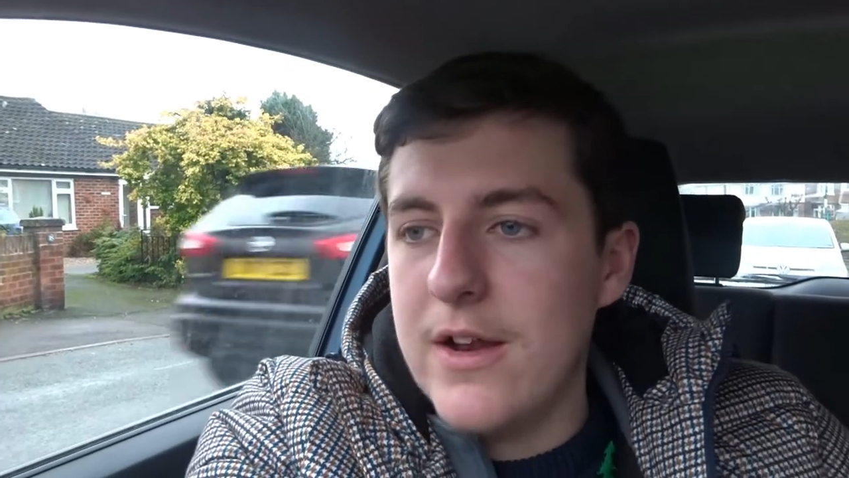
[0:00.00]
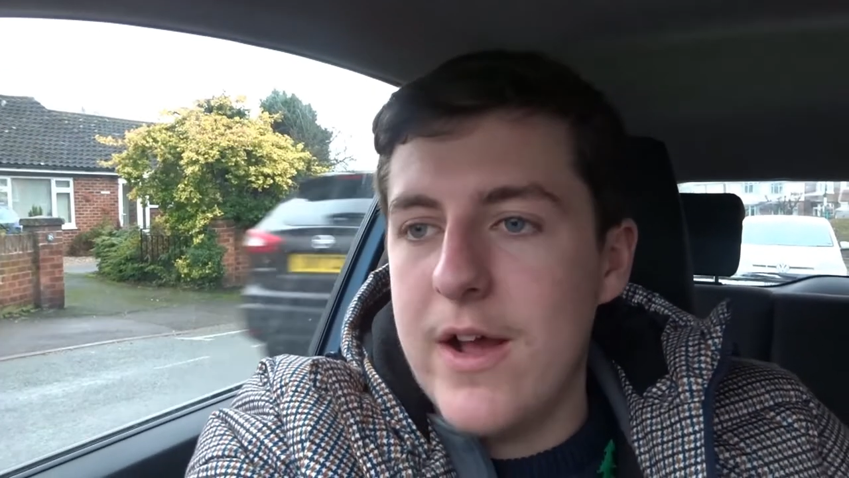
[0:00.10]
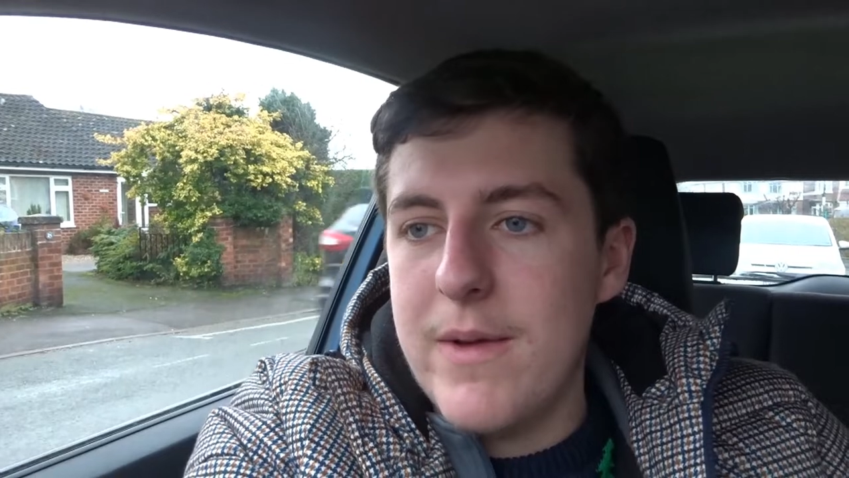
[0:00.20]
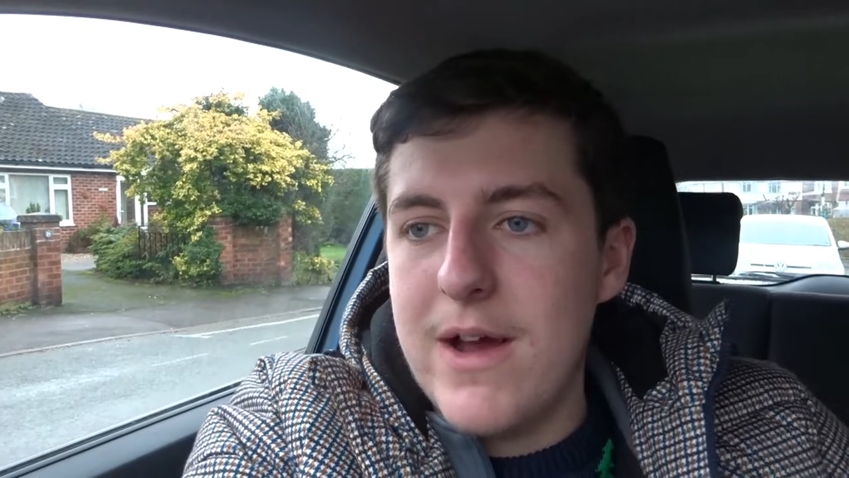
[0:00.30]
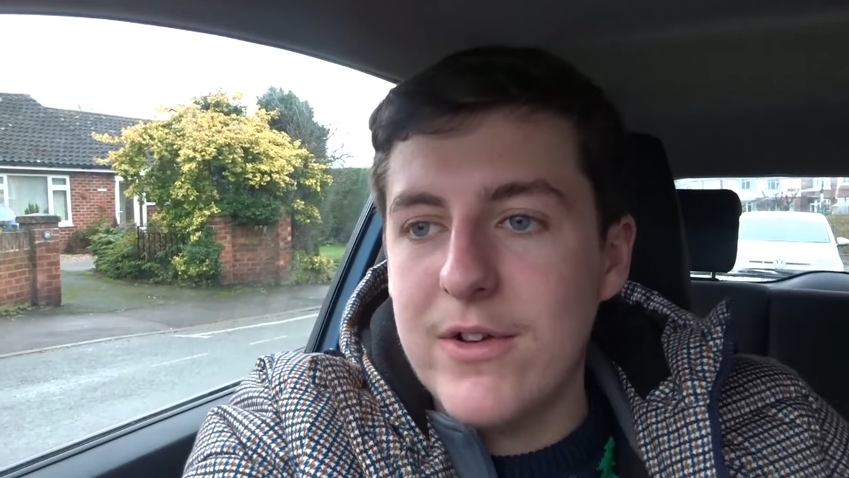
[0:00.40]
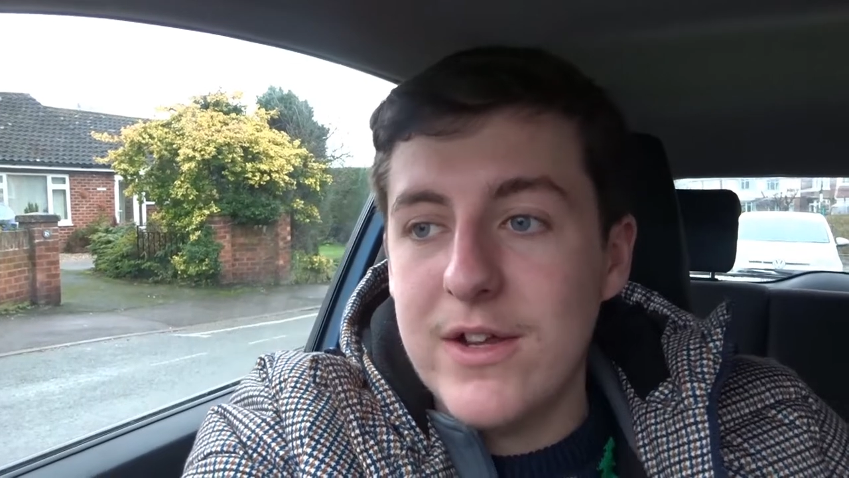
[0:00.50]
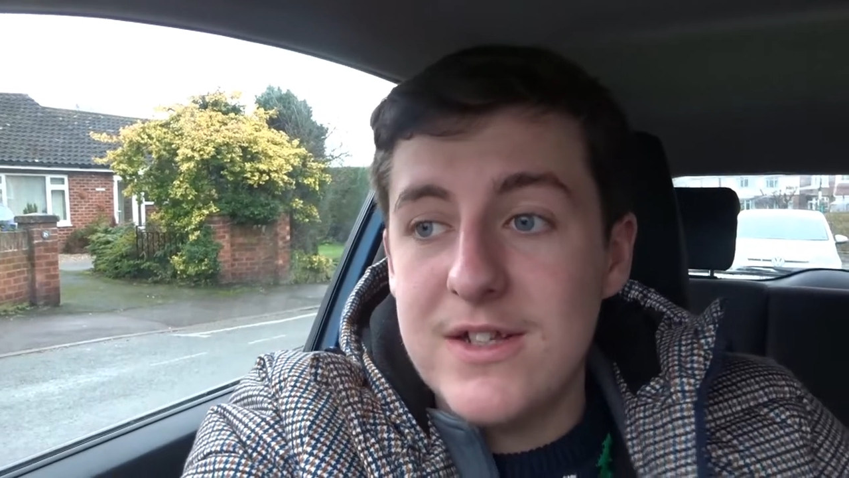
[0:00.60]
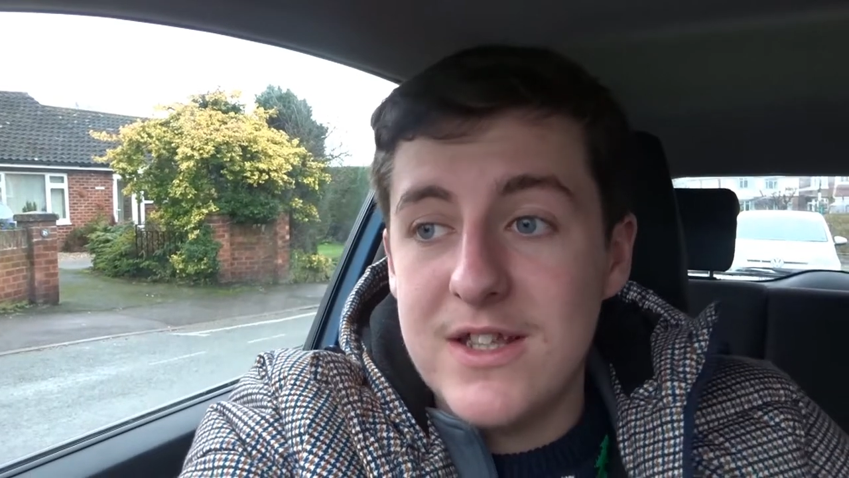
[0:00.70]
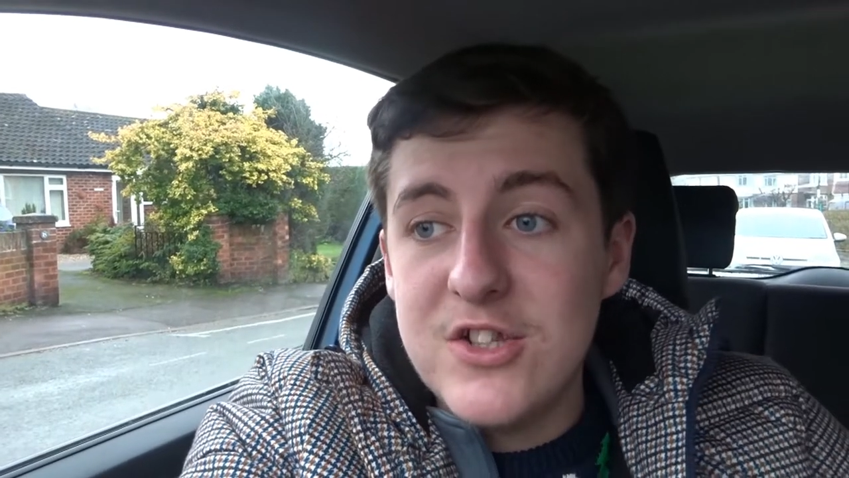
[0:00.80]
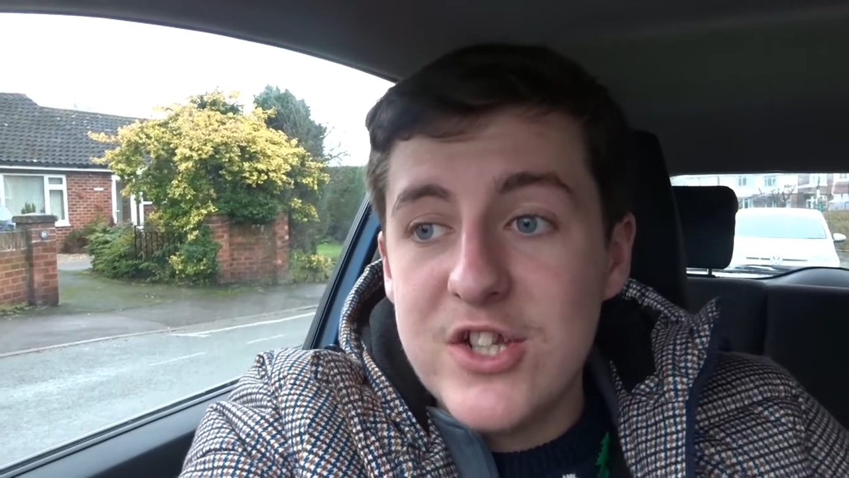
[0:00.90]
and I'm now going
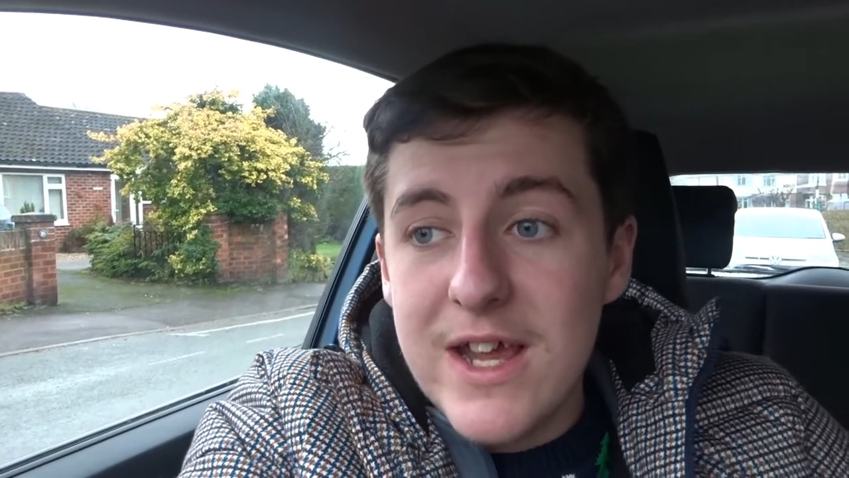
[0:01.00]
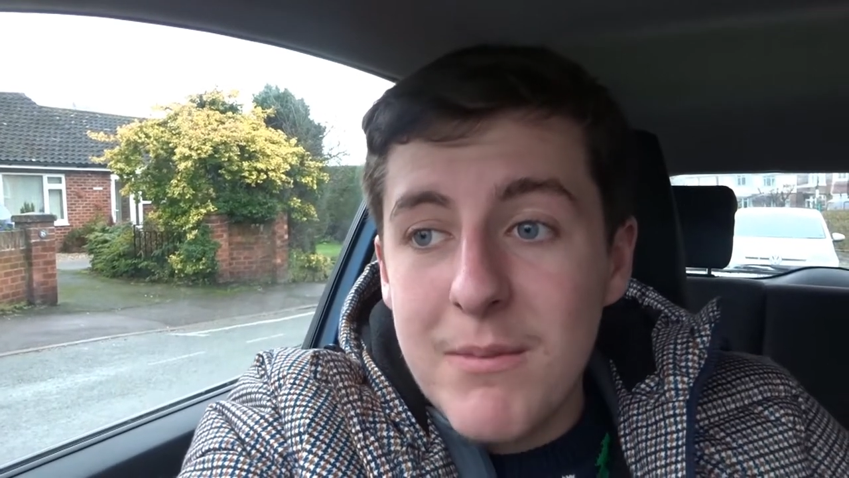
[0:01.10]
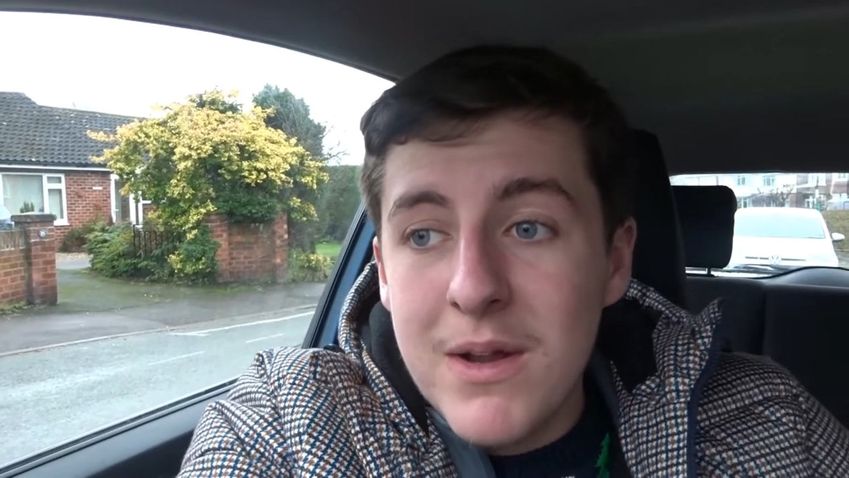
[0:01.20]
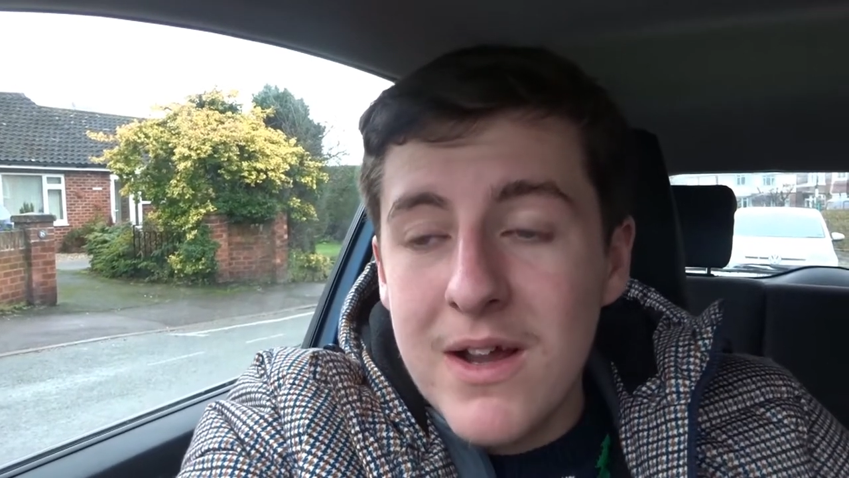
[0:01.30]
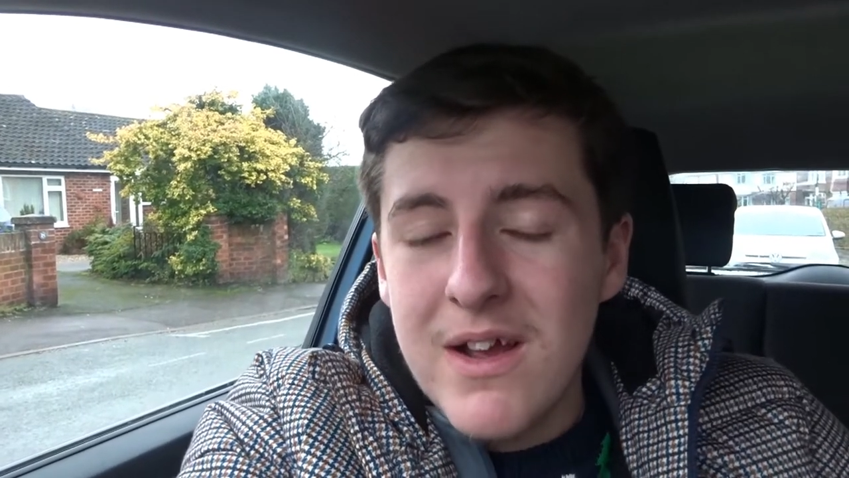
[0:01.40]
to the gym.